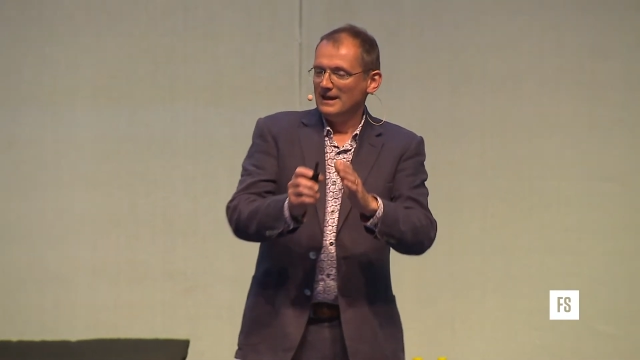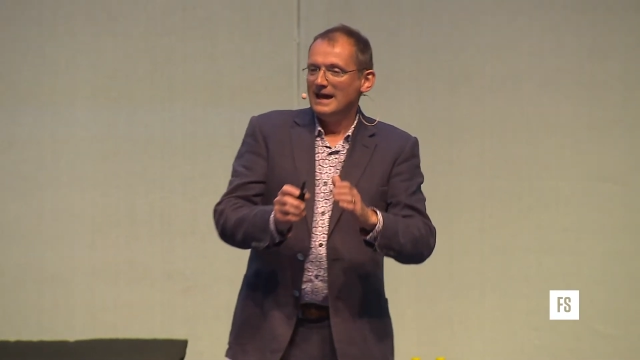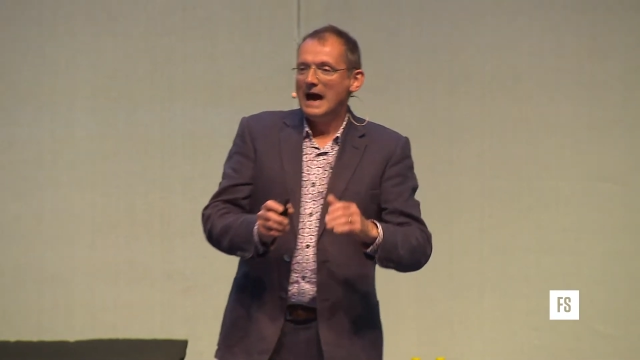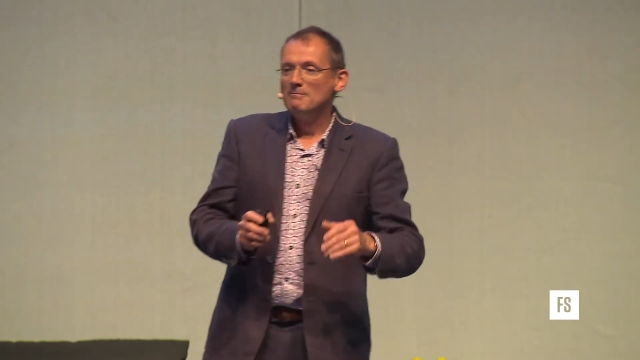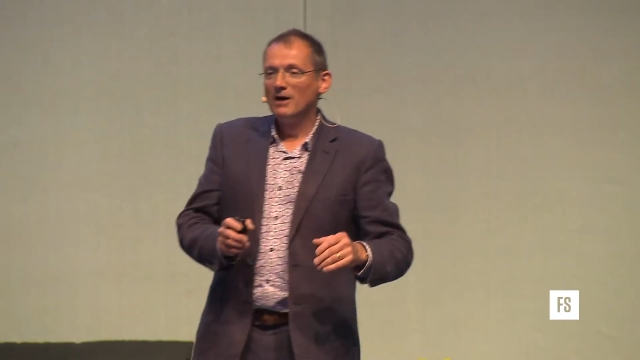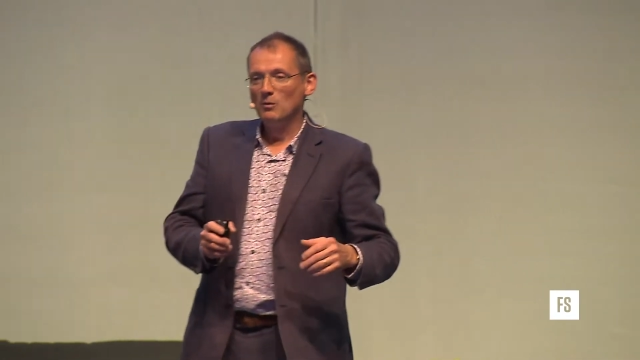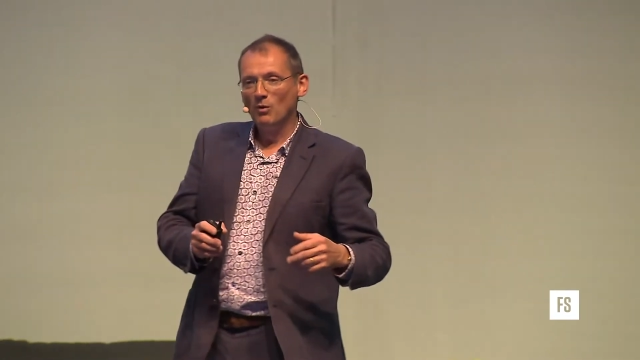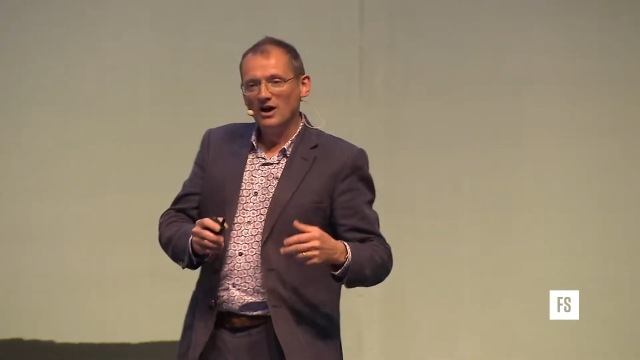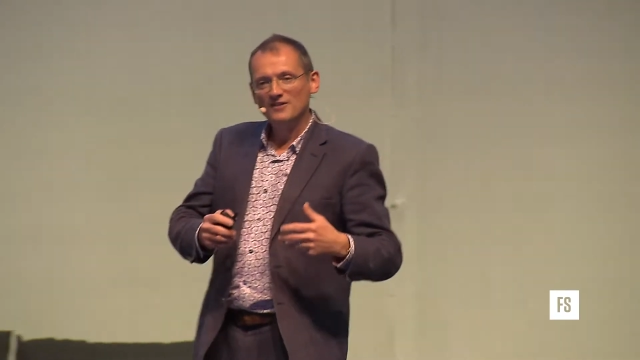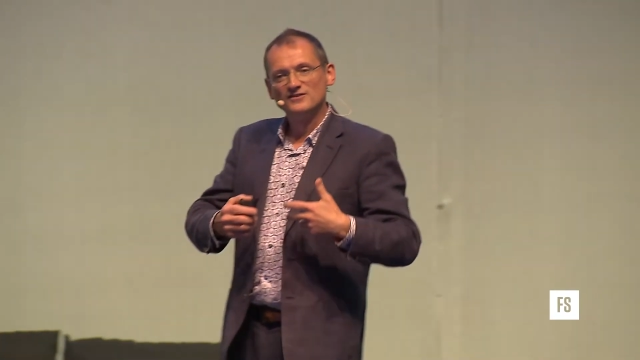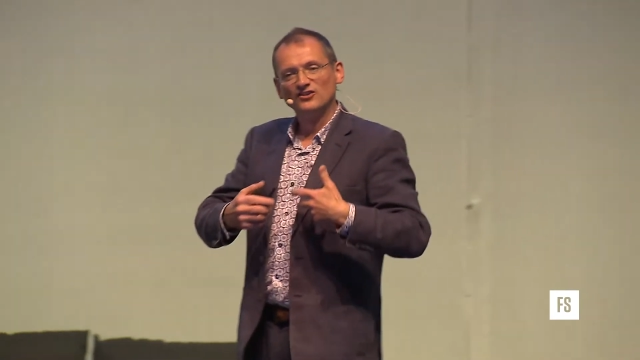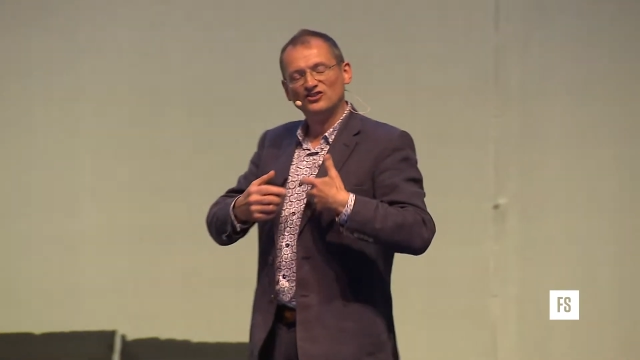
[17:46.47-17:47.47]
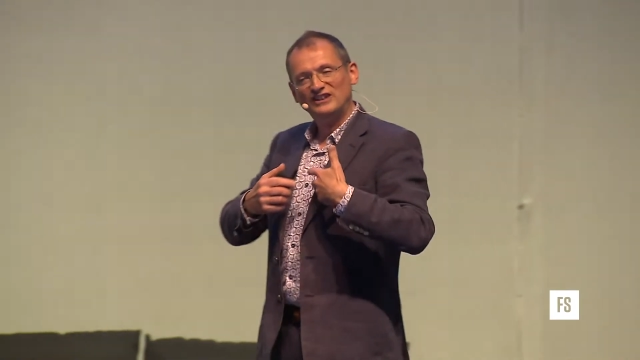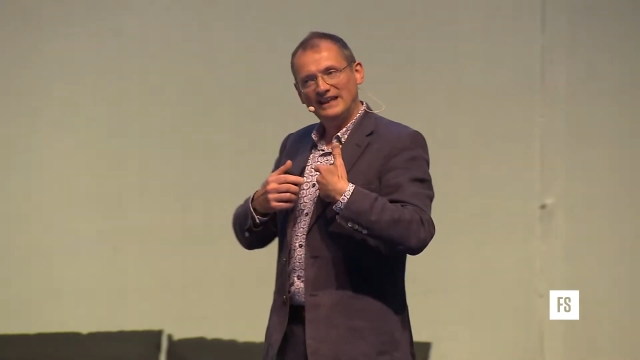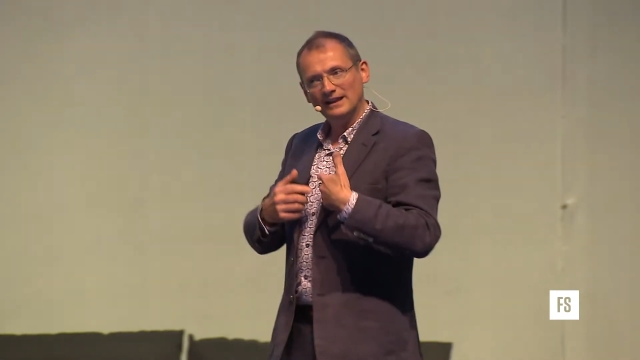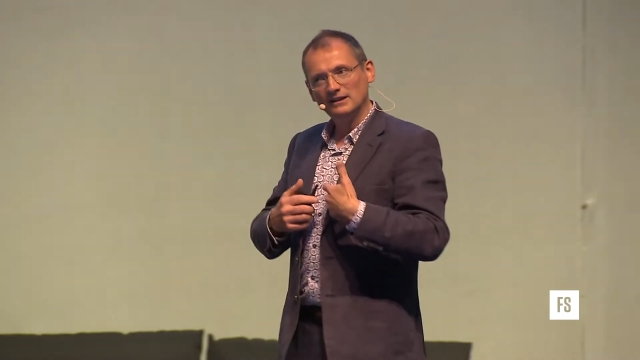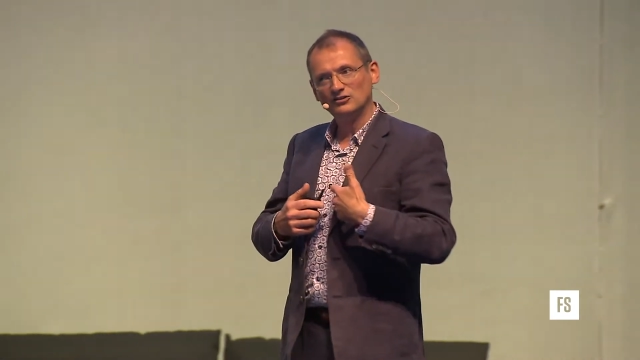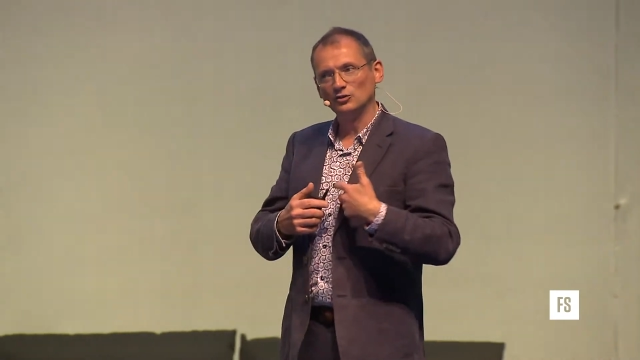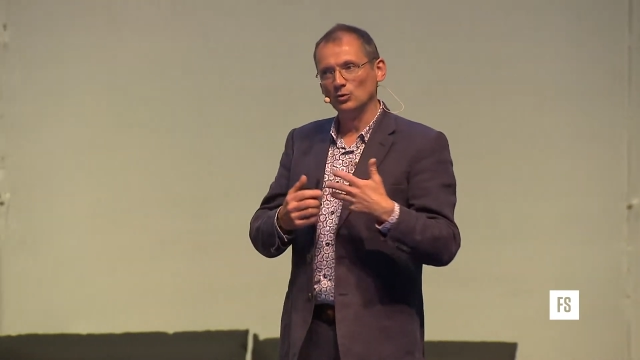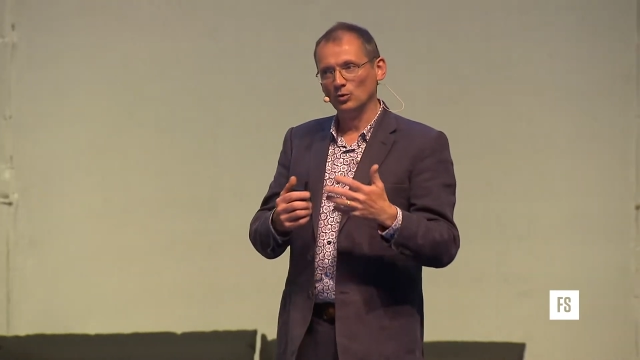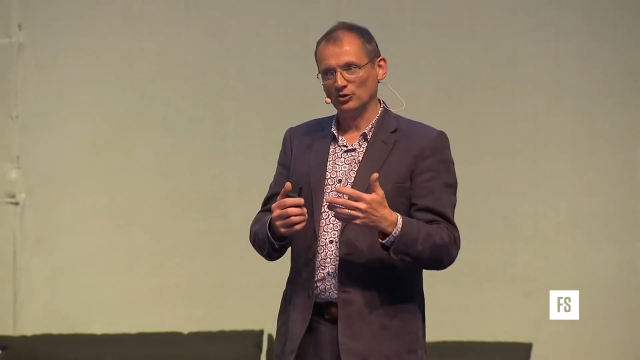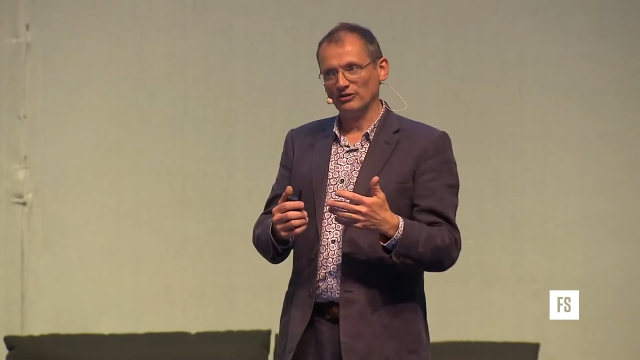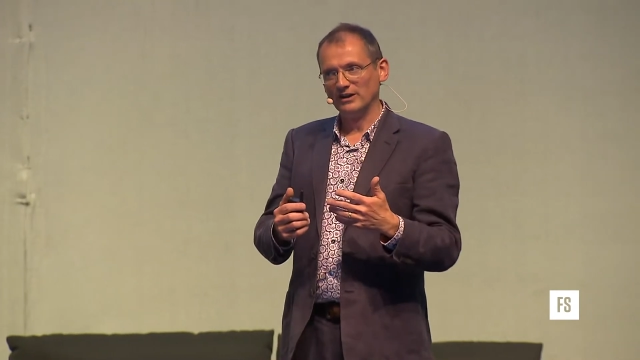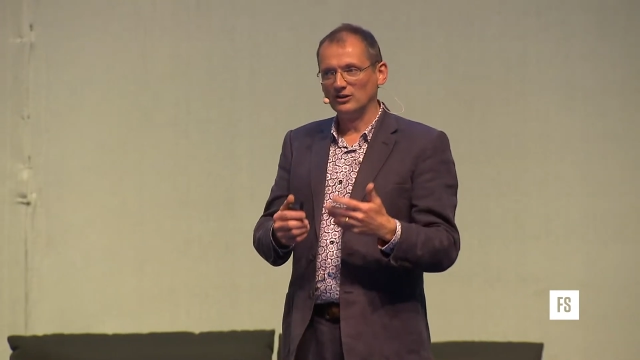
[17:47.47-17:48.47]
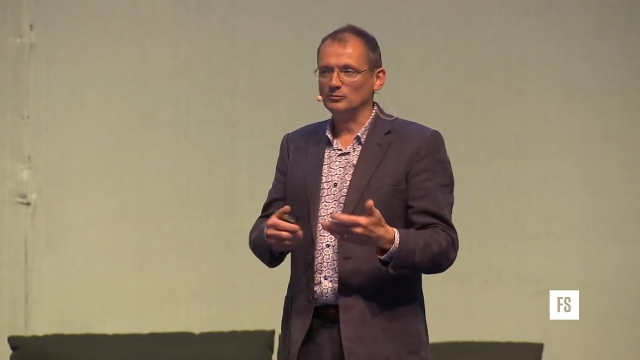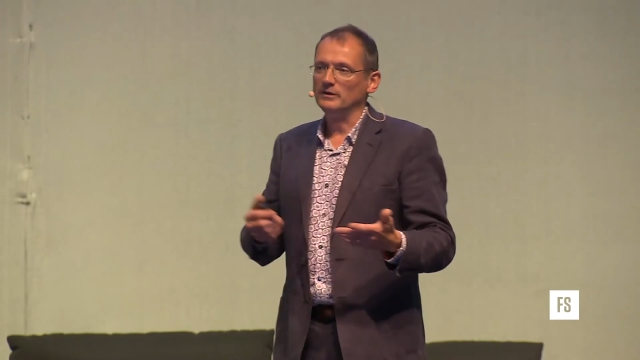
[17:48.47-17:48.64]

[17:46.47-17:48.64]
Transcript: And my wife does guilt ordering, because we're